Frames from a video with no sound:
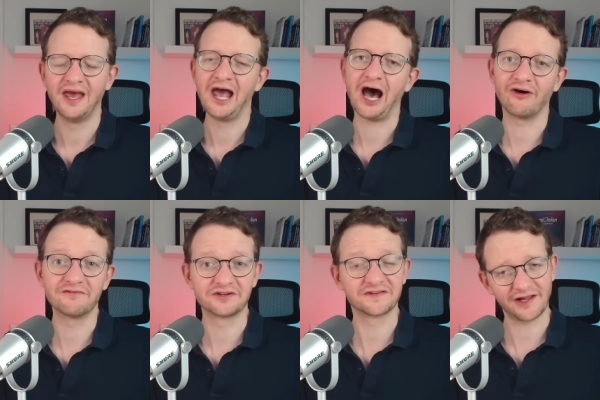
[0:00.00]
However,
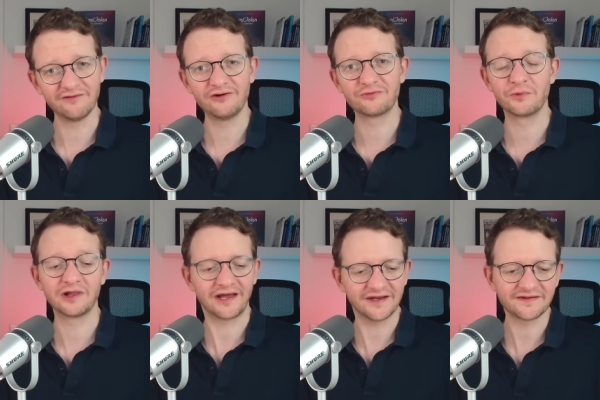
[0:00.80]
the televote will
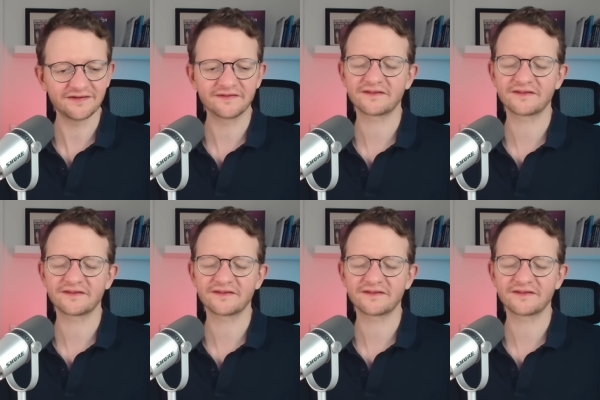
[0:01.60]
like this.